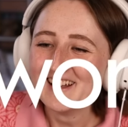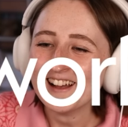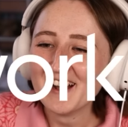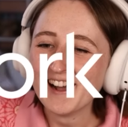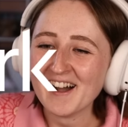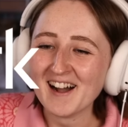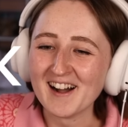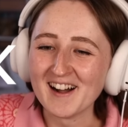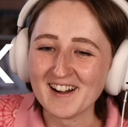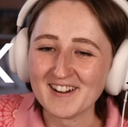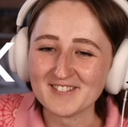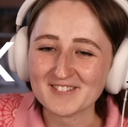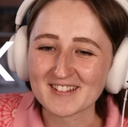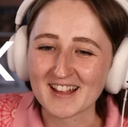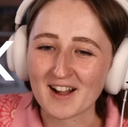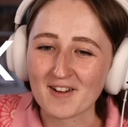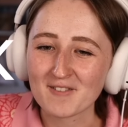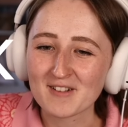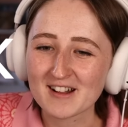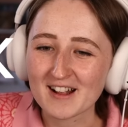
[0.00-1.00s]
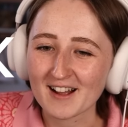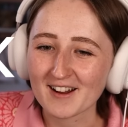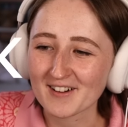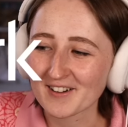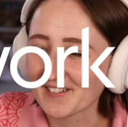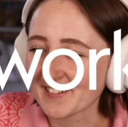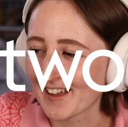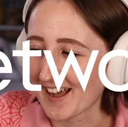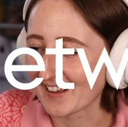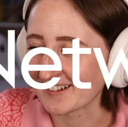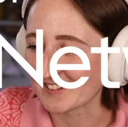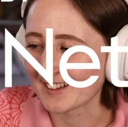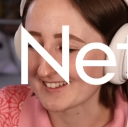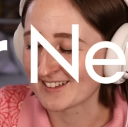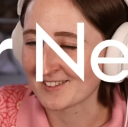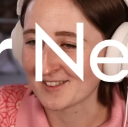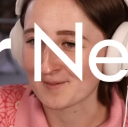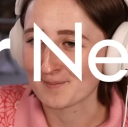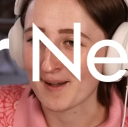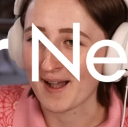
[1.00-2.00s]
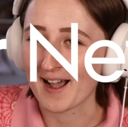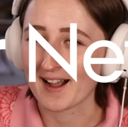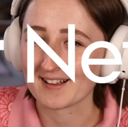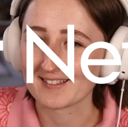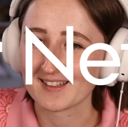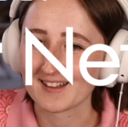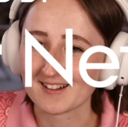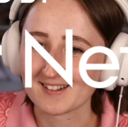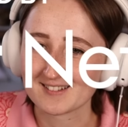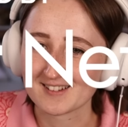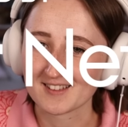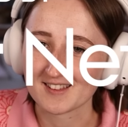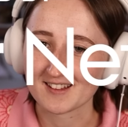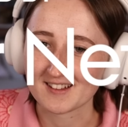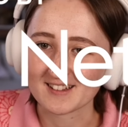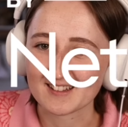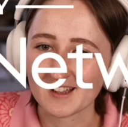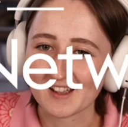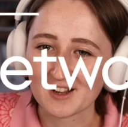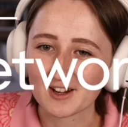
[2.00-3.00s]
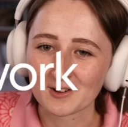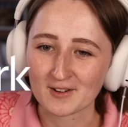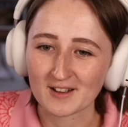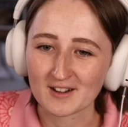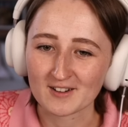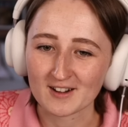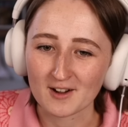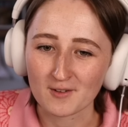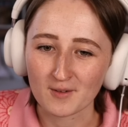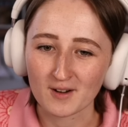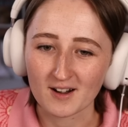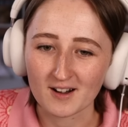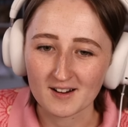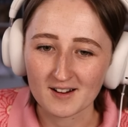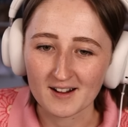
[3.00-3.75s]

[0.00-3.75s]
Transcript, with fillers: um, yeah, we got early access to the pack thanks to the EA Creator Network.